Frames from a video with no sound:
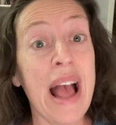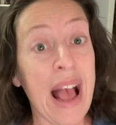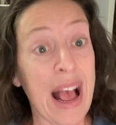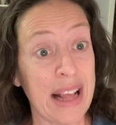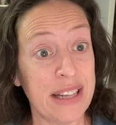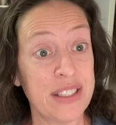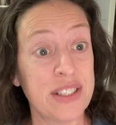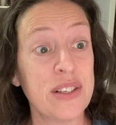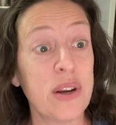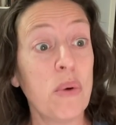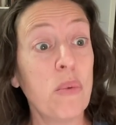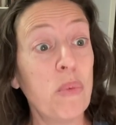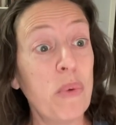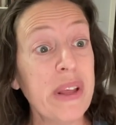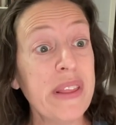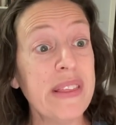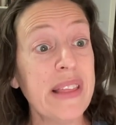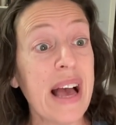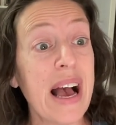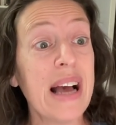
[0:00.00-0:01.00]
And so
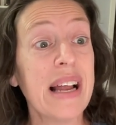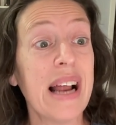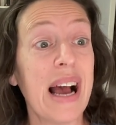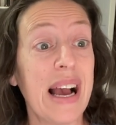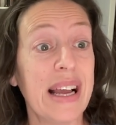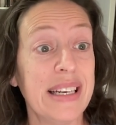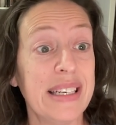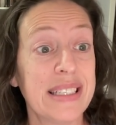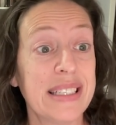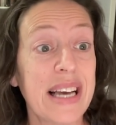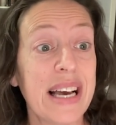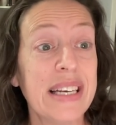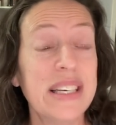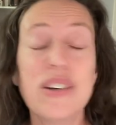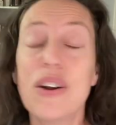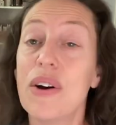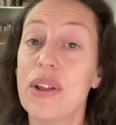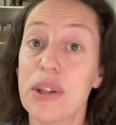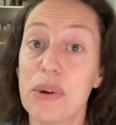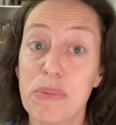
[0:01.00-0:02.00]
with that, I
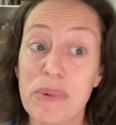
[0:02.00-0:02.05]
decided on the